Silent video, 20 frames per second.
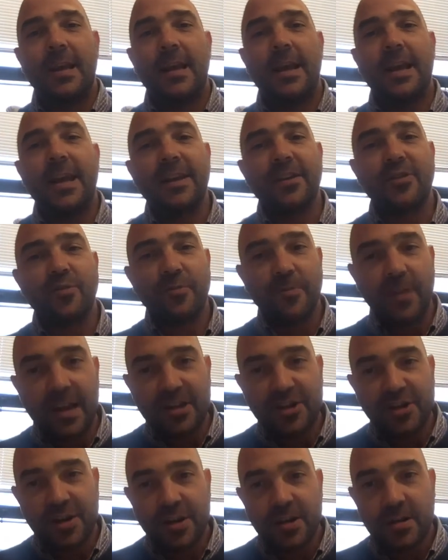and
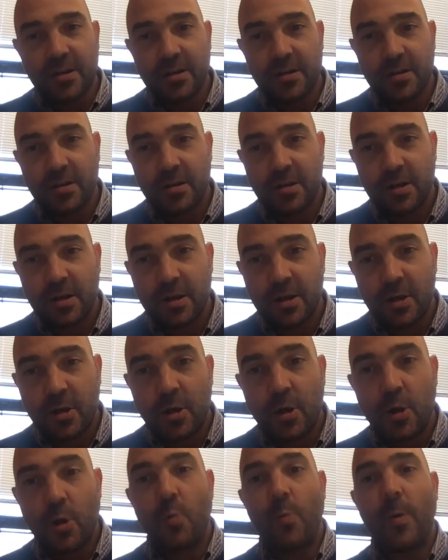creation,
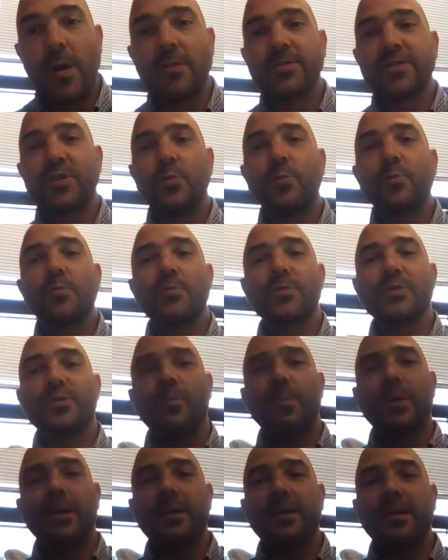while schools
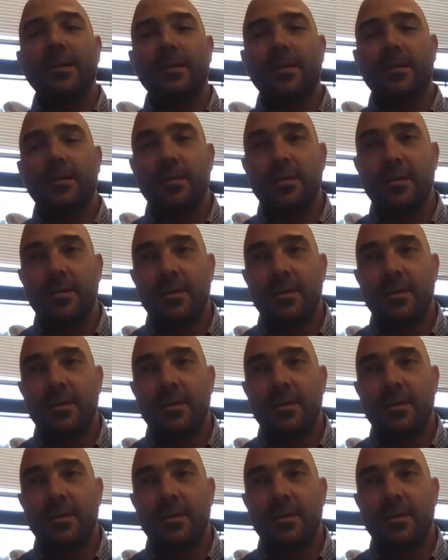with